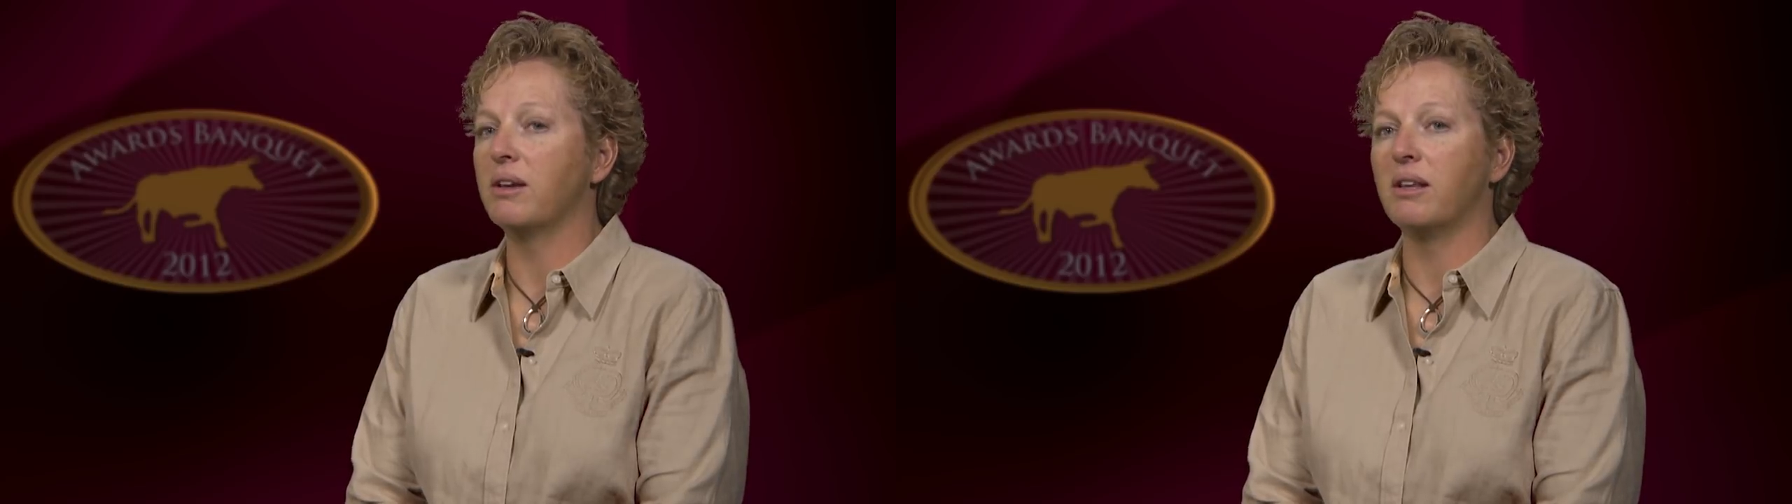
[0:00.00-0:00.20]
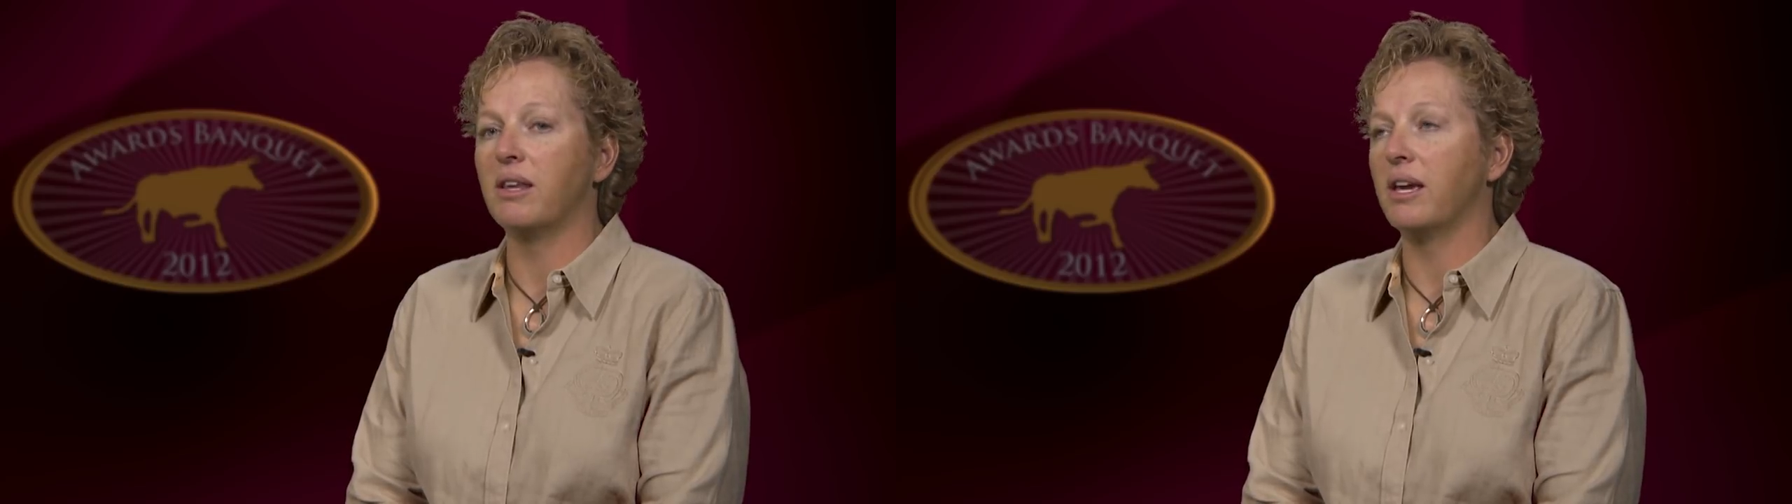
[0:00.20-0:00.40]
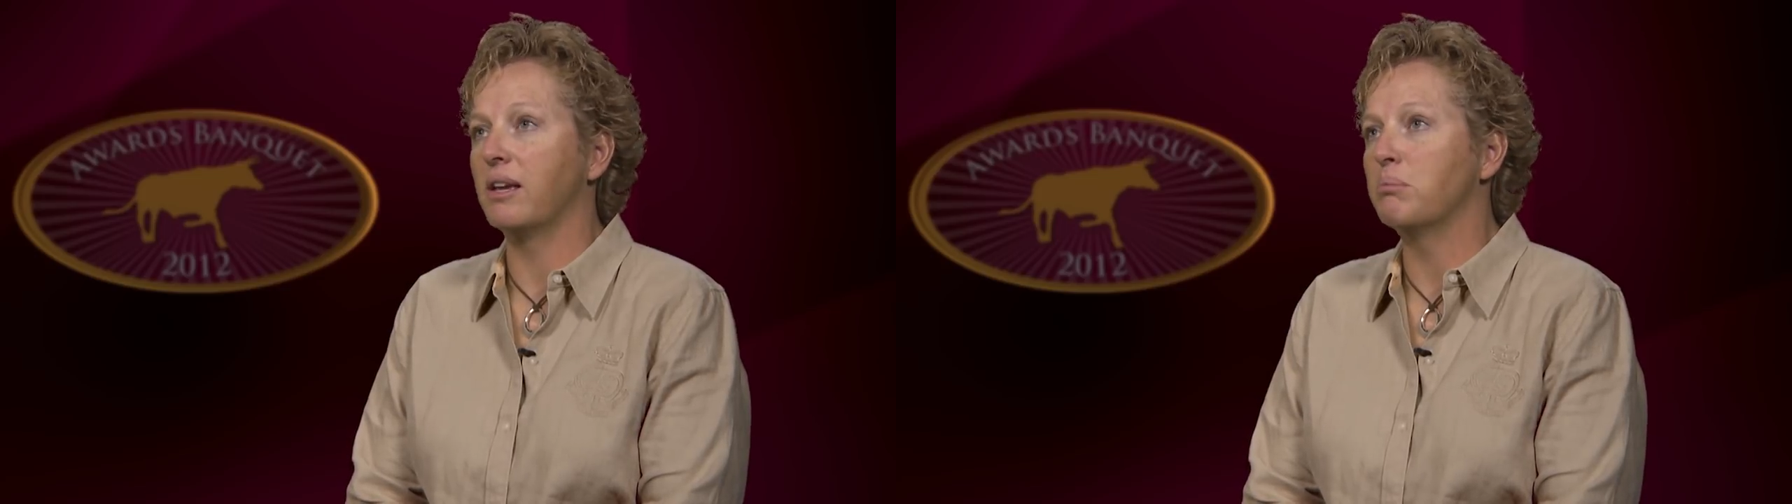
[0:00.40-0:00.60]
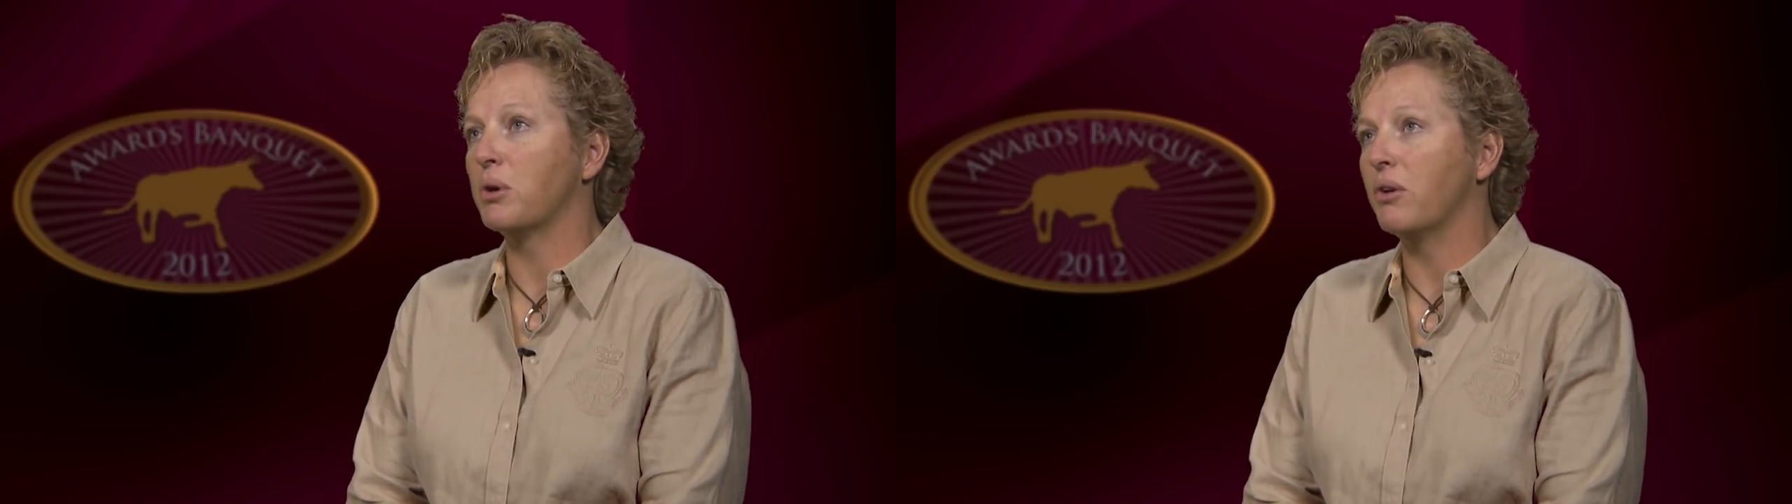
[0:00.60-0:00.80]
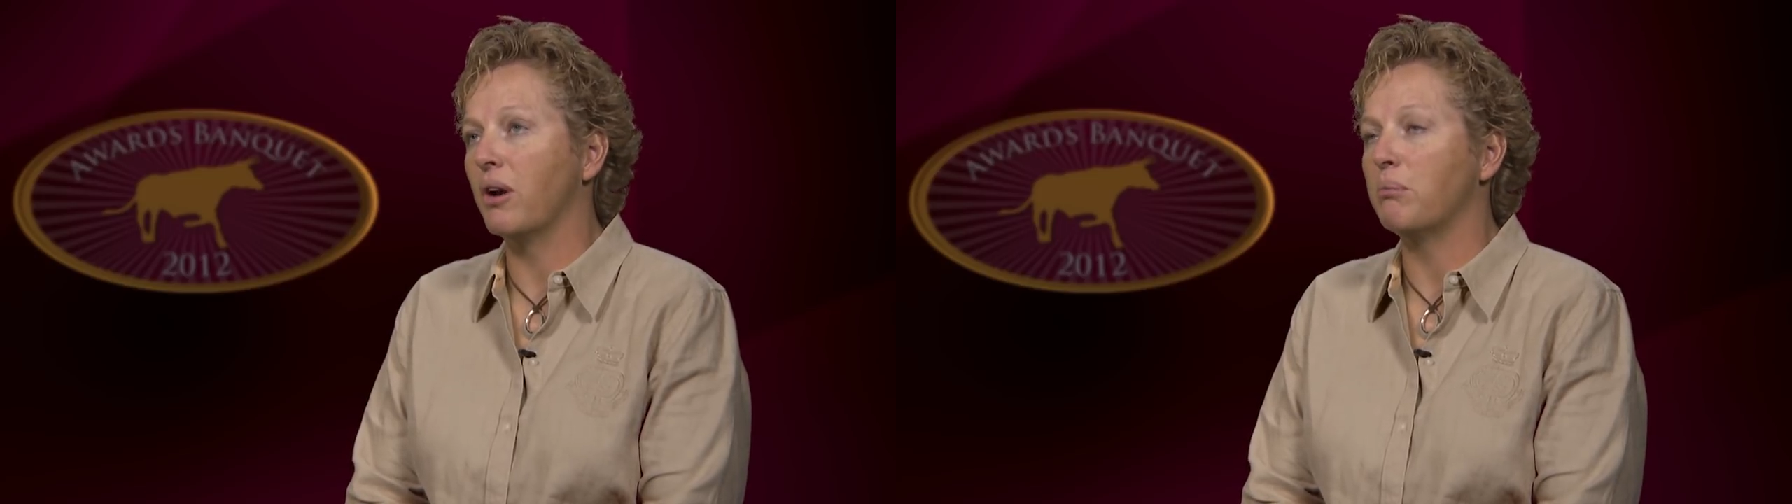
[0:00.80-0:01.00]
and, they
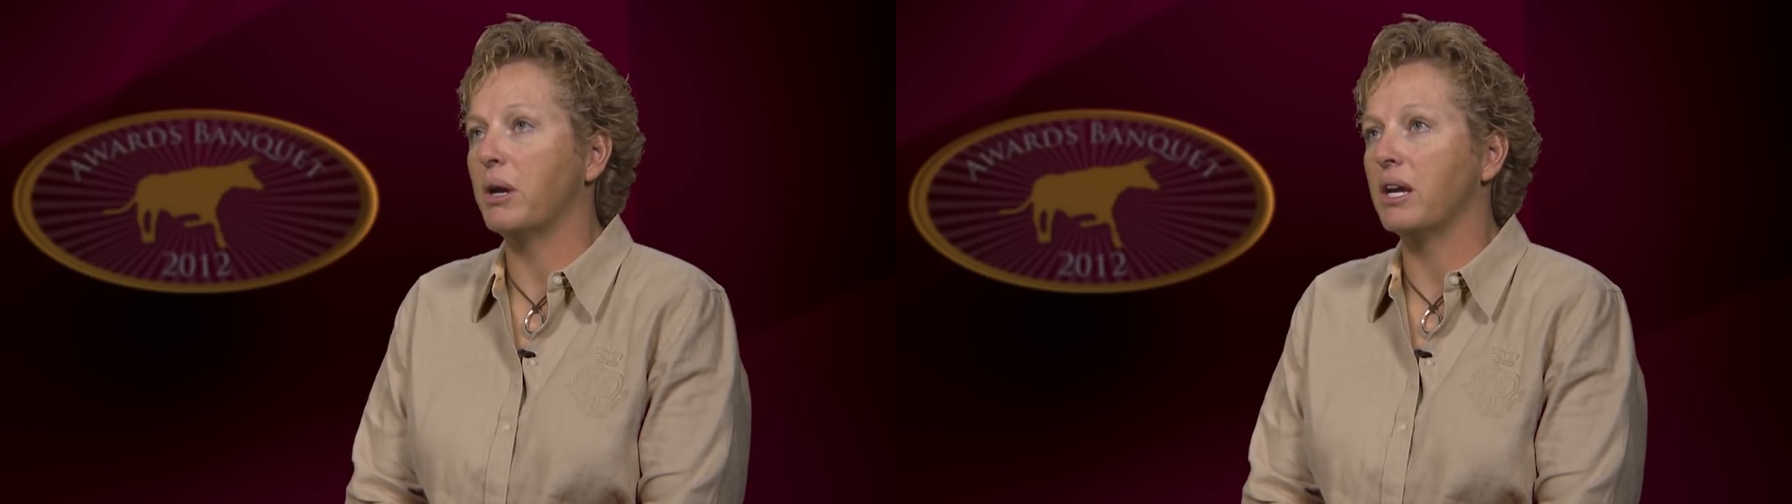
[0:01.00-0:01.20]
put her on